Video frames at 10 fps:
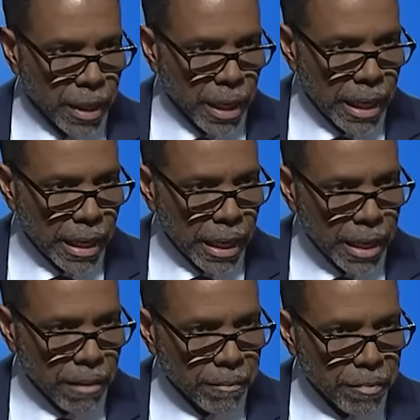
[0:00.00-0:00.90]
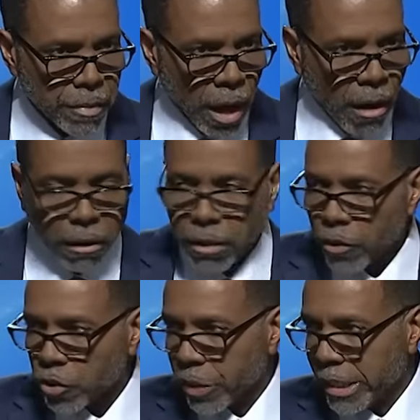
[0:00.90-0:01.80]
In Him, all of
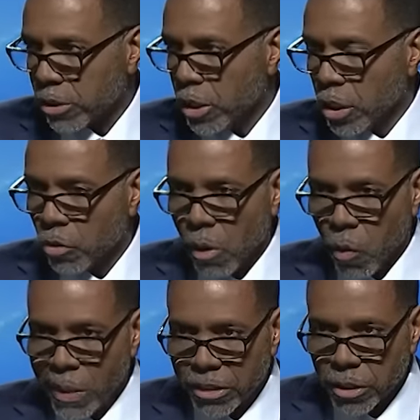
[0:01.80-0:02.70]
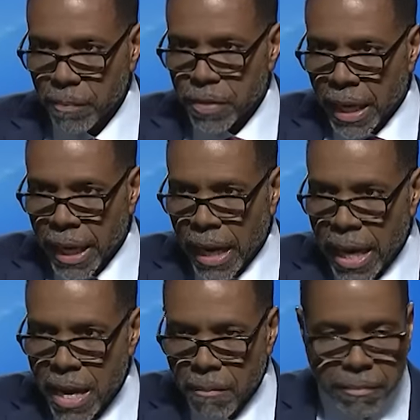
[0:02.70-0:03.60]
the treasures. You want wisdom? In
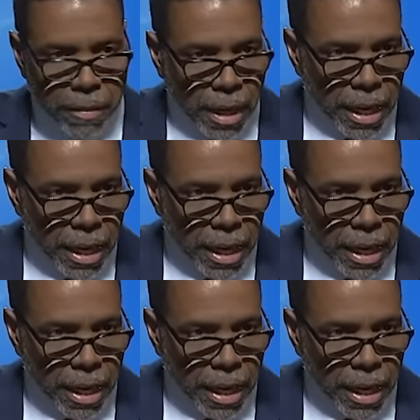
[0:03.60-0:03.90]
Him.